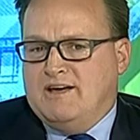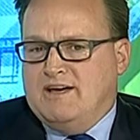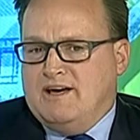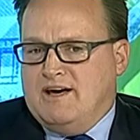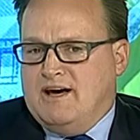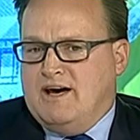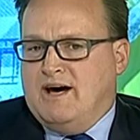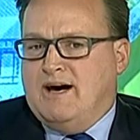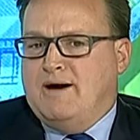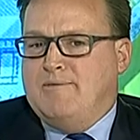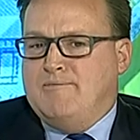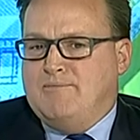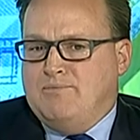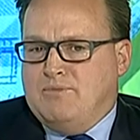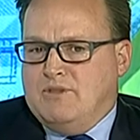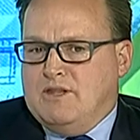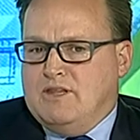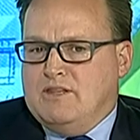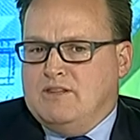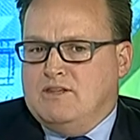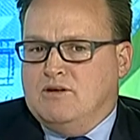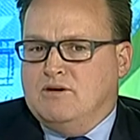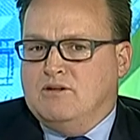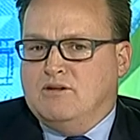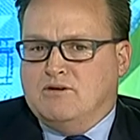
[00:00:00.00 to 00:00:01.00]
Um,
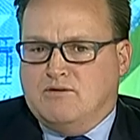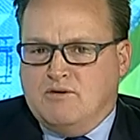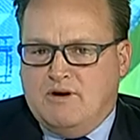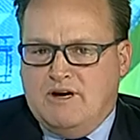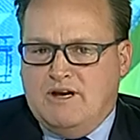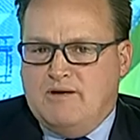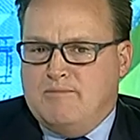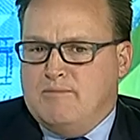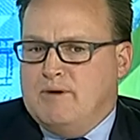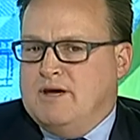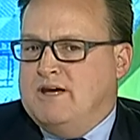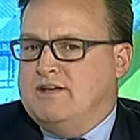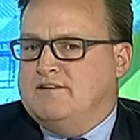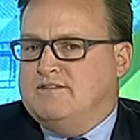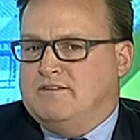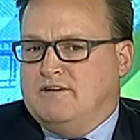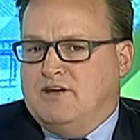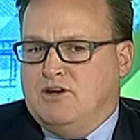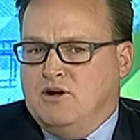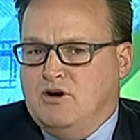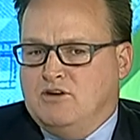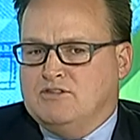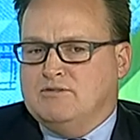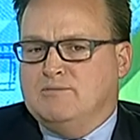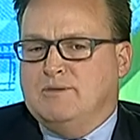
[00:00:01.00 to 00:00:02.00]
they'll agree to meet, and
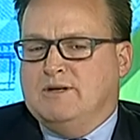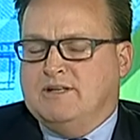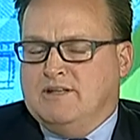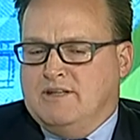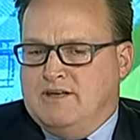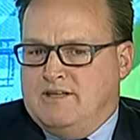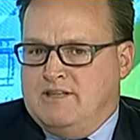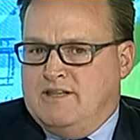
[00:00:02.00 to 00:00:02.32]
ultimately,